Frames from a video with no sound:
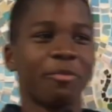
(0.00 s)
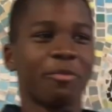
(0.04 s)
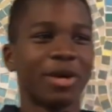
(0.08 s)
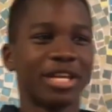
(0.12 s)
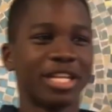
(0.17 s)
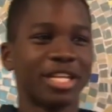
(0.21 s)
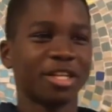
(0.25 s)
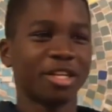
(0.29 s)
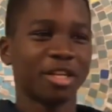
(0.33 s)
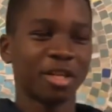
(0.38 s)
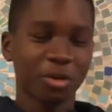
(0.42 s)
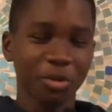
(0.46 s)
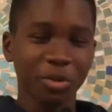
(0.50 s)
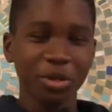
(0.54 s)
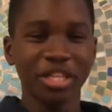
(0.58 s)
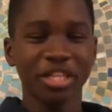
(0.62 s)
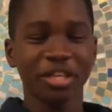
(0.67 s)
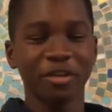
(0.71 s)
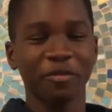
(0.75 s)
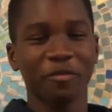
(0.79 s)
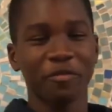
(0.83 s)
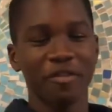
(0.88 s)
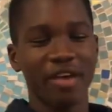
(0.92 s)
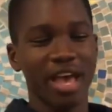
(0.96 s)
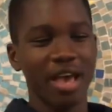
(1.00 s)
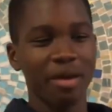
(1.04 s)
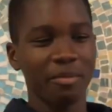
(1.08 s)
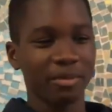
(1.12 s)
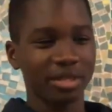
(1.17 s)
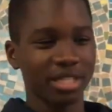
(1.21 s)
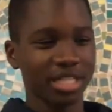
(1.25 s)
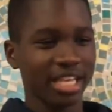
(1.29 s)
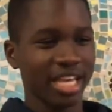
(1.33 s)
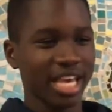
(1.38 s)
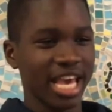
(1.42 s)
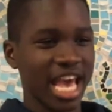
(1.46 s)
when you're with your
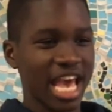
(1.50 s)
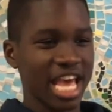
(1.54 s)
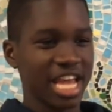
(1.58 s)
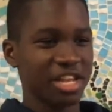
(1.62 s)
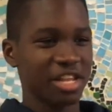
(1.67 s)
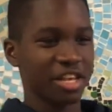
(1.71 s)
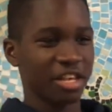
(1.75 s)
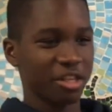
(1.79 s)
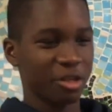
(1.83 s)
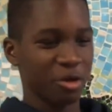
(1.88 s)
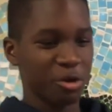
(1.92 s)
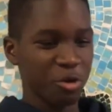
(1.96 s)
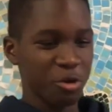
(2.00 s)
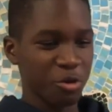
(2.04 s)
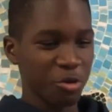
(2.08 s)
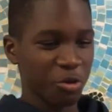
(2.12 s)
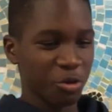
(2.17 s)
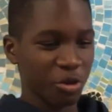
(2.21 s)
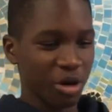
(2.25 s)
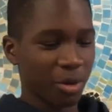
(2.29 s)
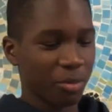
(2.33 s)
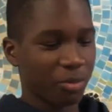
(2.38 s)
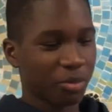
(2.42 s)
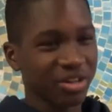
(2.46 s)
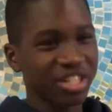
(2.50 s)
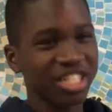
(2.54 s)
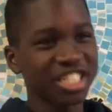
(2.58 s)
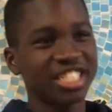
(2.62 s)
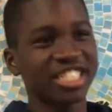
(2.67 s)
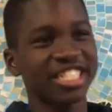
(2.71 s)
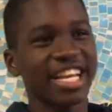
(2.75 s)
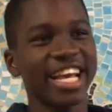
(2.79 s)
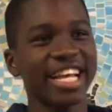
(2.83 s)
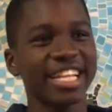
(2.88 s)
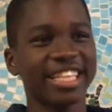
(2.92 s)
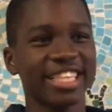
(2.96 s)
family and you
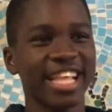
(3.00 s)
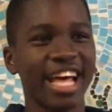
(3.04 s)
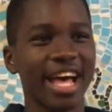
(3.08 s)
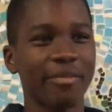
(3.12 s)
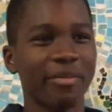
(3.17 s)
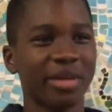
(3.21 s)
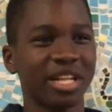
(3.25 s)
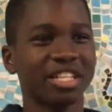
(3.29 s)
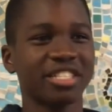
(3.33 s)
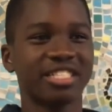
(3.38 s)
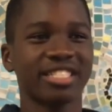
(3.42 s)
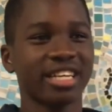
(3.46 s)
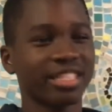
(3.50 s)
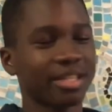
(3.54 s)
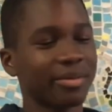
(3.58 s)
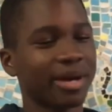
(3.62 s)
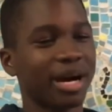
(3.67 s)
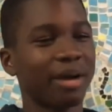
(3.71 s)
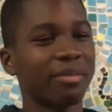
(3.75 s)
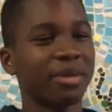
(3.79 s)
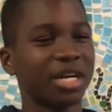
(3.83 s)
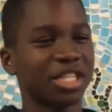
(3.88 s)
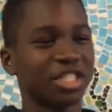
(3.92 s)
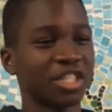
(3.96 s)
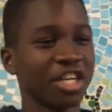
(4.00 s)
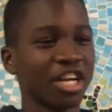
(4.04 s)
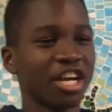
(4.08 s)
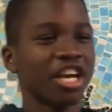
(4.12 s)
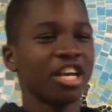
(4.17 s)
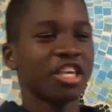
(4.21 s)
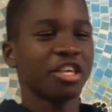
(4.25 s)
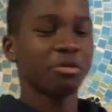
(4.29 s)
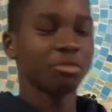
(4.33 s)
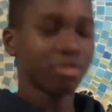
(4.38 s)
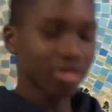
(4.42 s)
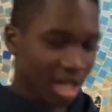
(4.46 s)
appreciate them and you tell them how much
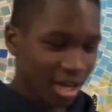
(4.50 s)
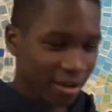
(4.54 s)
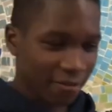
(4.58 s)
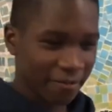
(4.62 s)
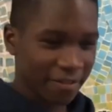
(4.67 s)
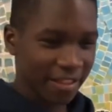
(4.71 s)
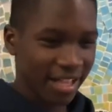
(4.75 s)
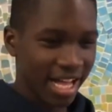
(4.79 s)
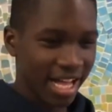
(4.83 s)
you love